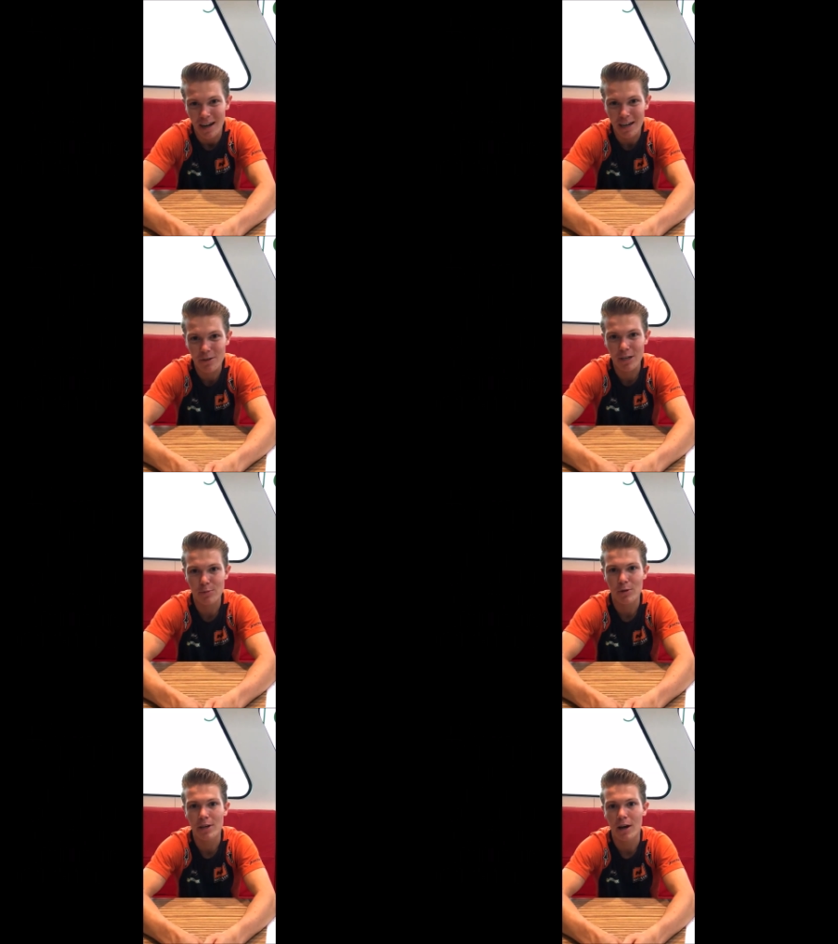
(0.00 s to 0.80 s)
I
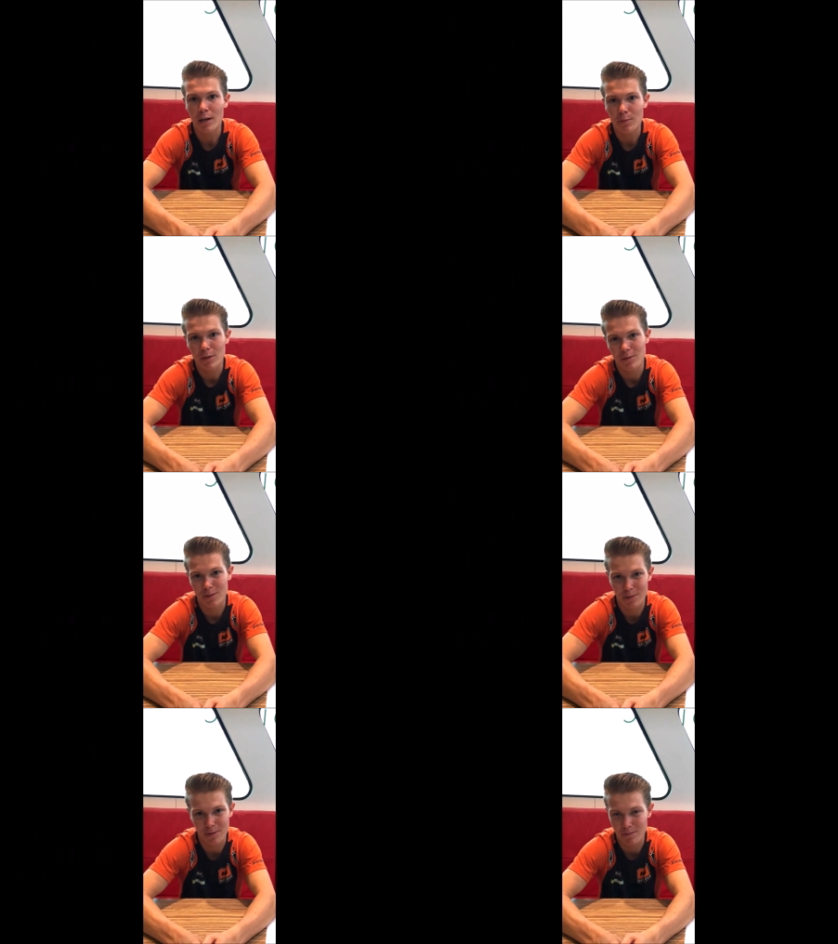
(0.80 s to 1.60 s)
crashed pretty hard, but
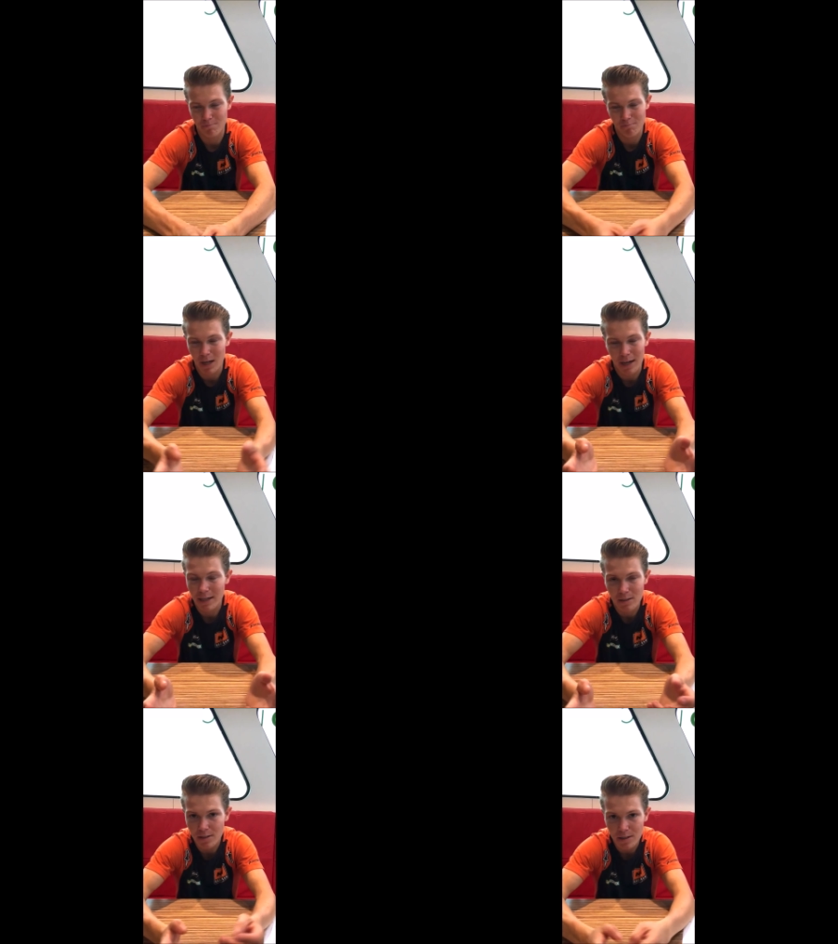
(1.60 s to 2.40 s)
I
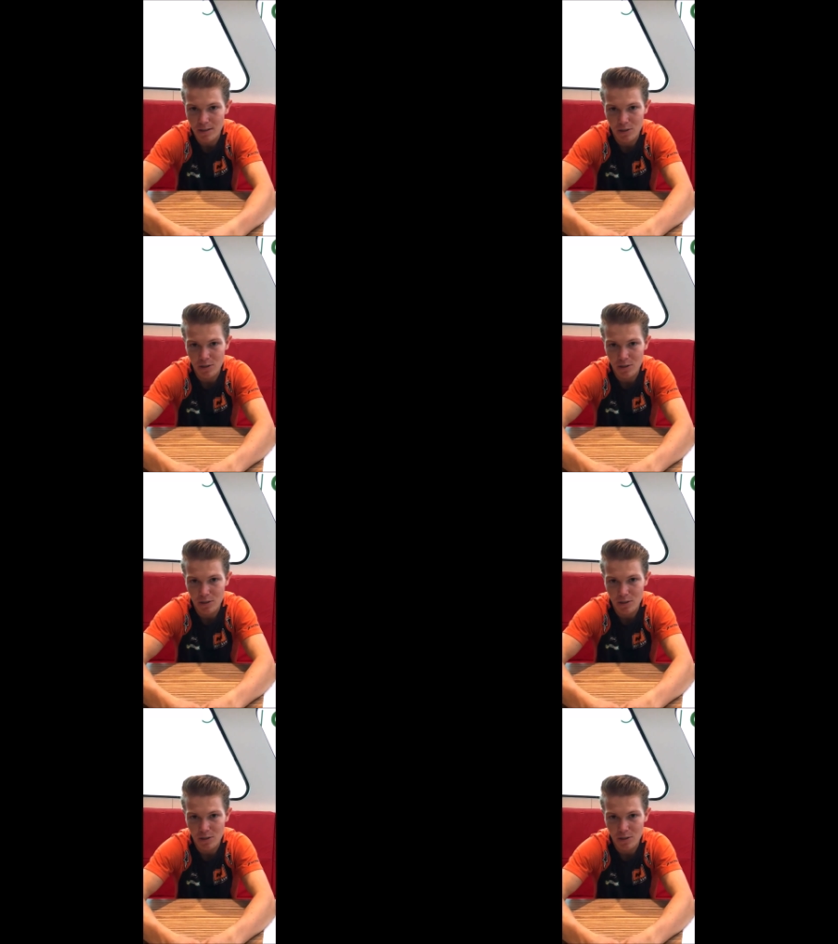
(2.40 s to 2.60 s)
had nothing.